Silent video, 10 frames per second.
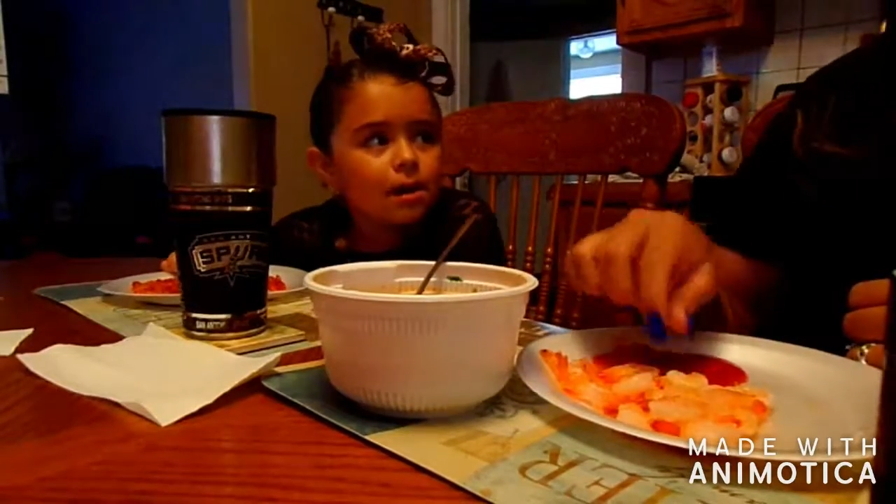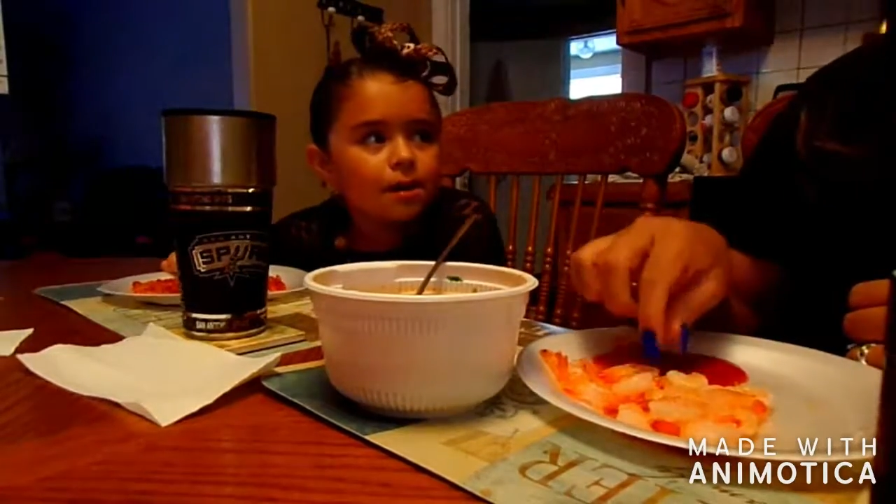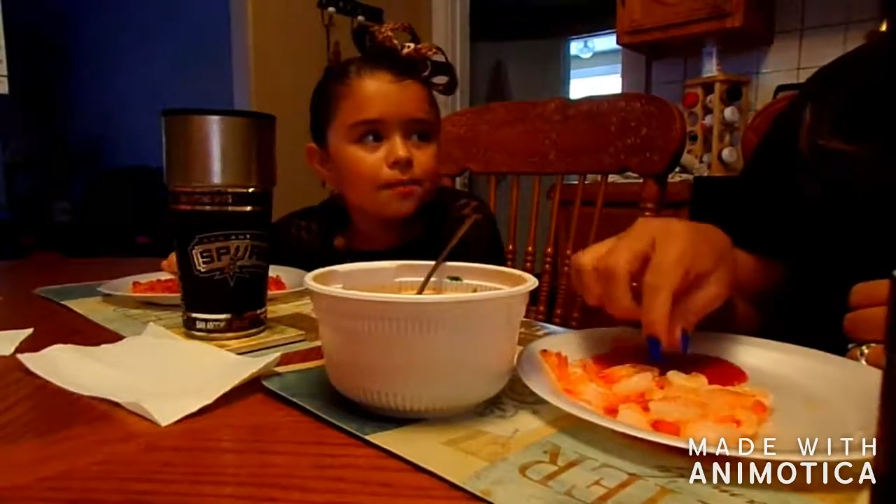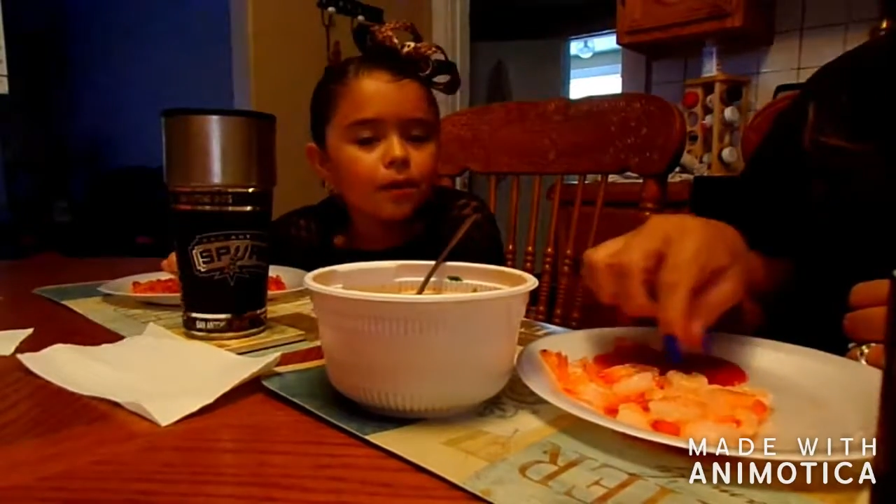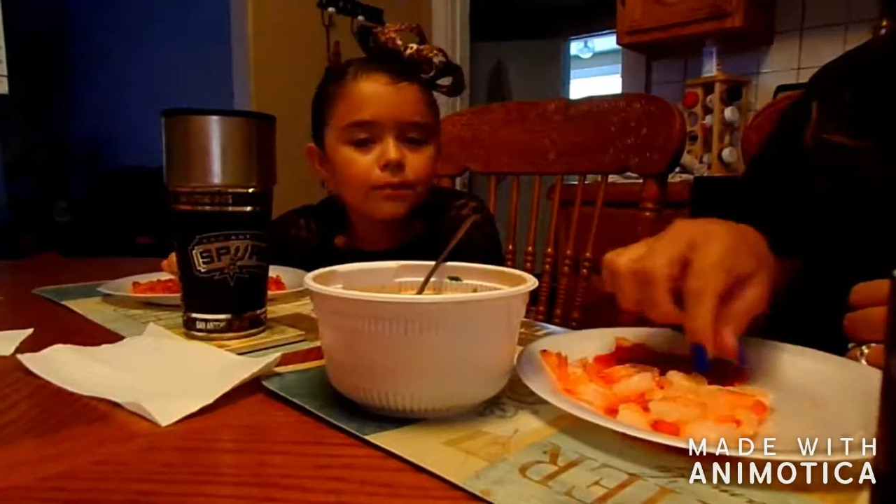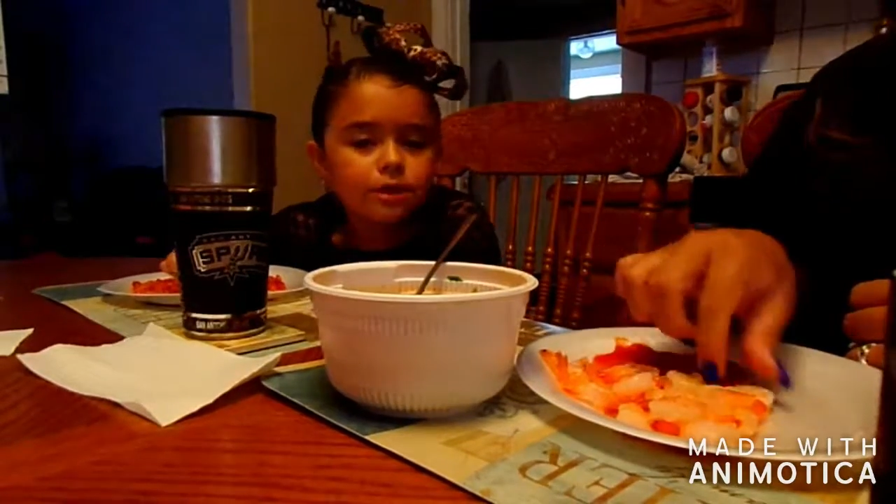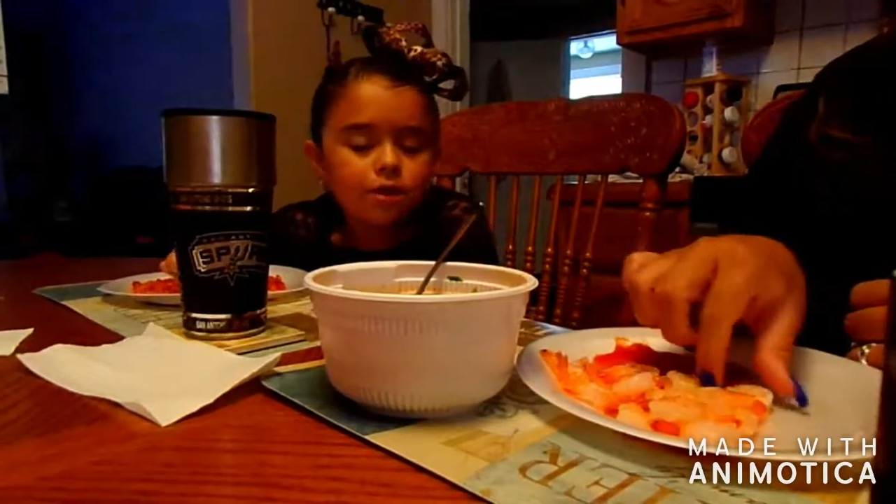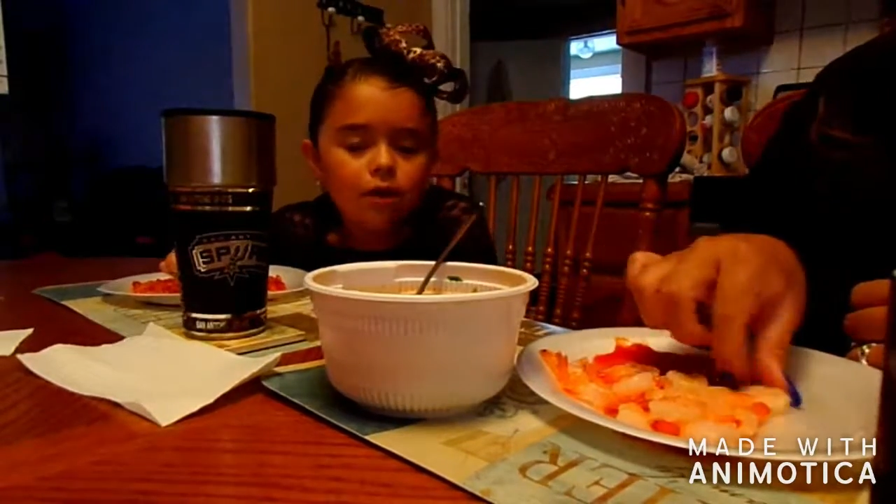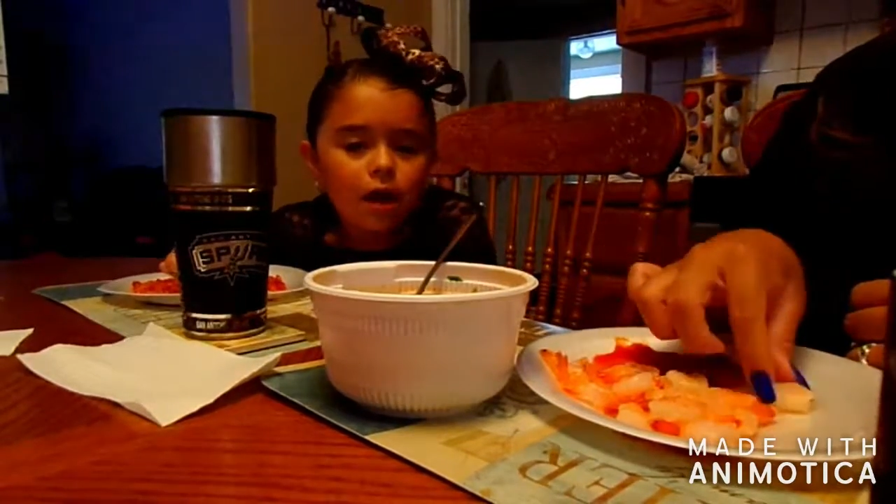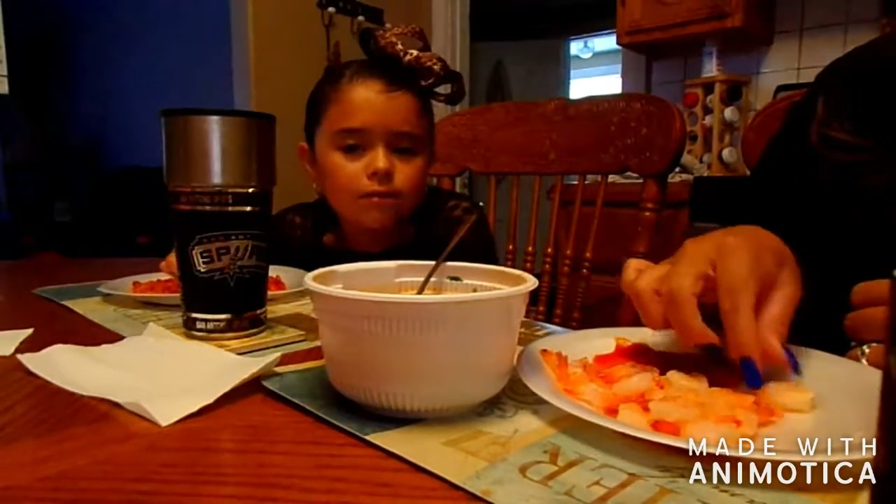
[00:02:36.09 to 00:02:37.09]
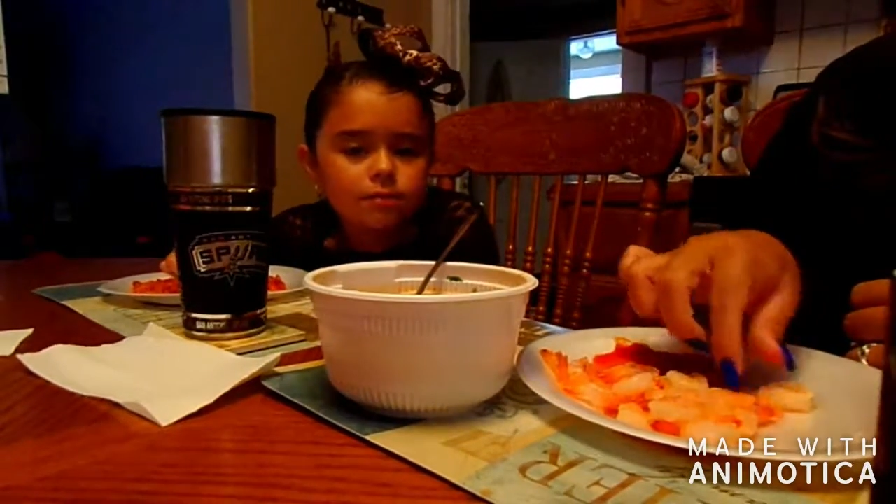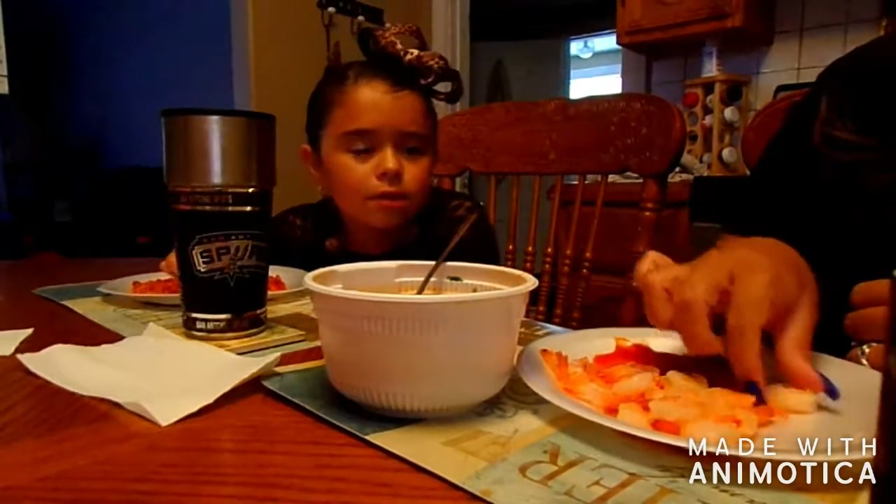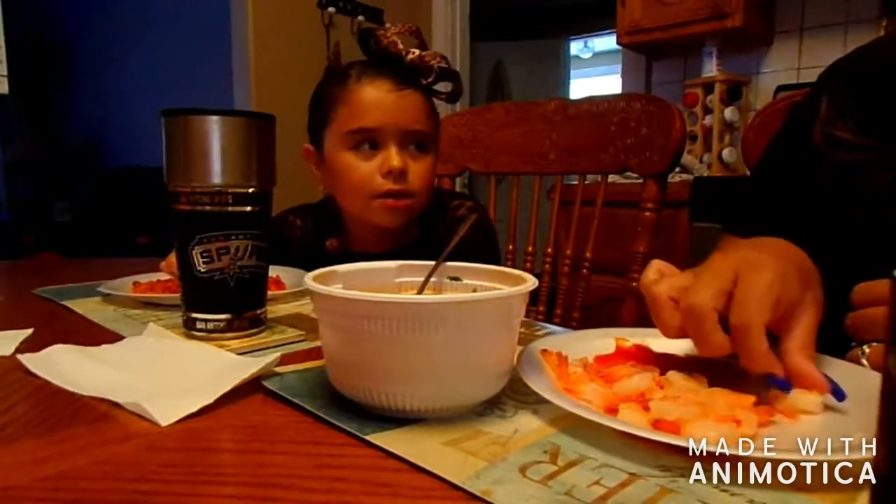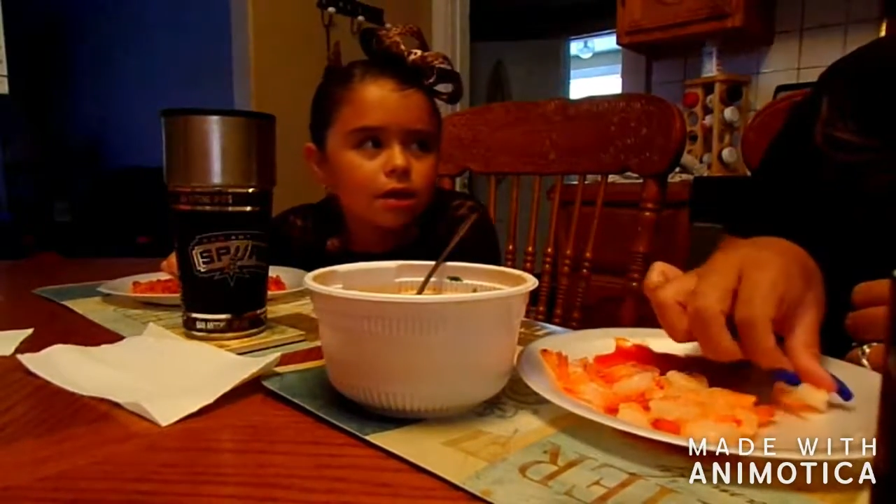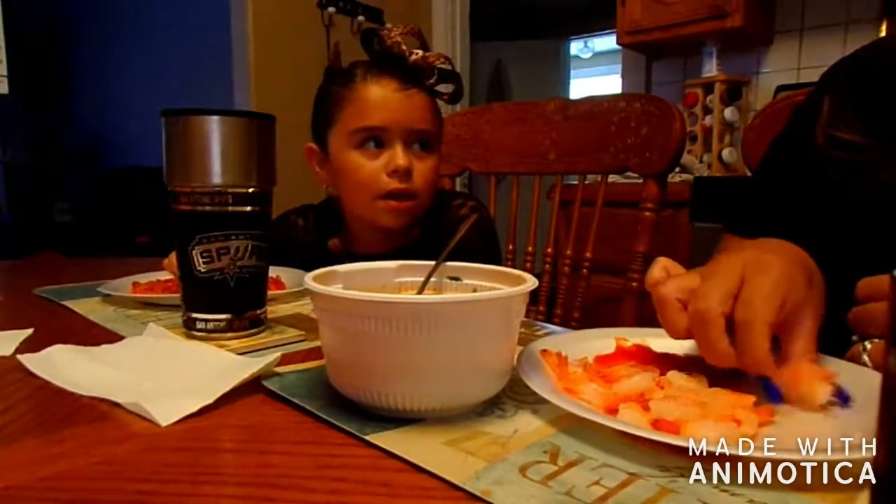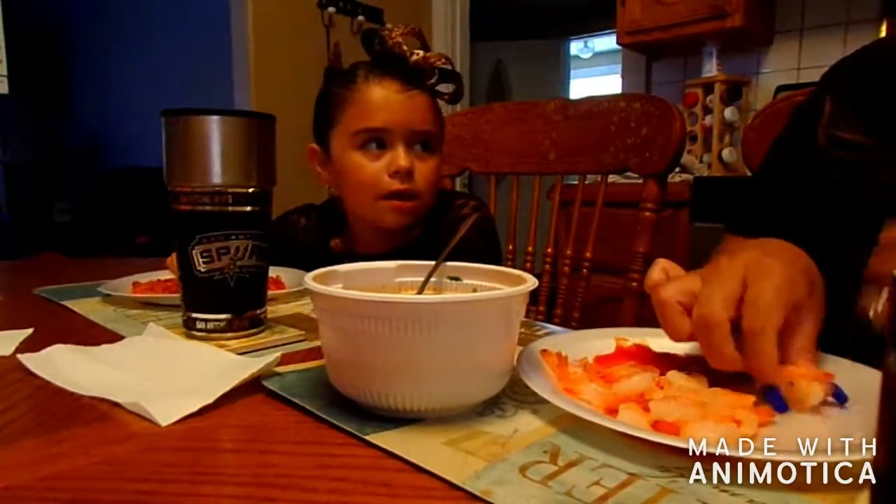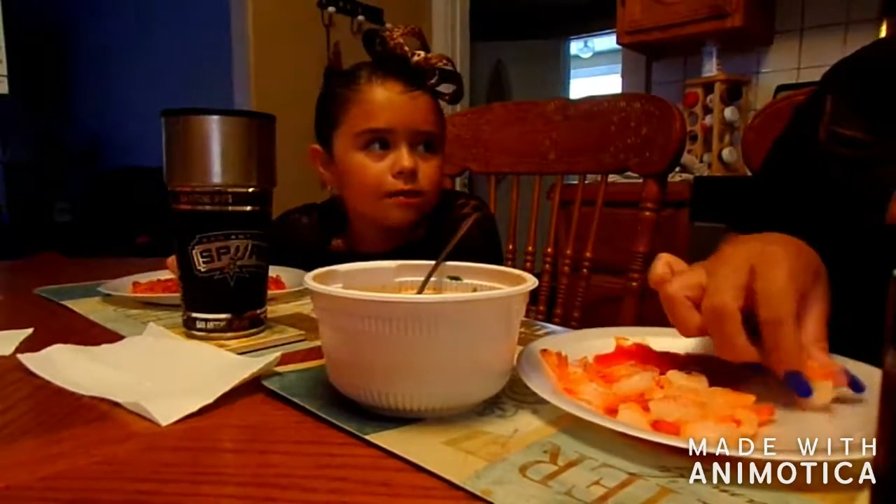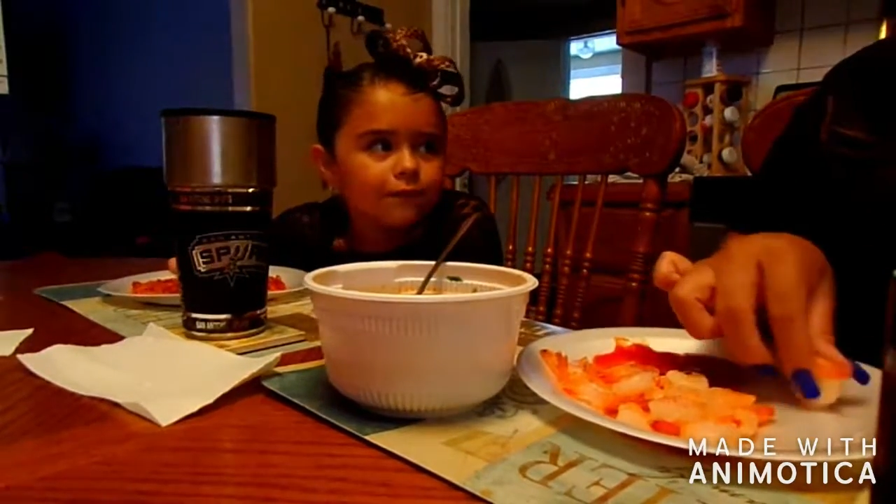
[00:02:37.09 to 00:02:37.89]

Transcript: But we still got him something like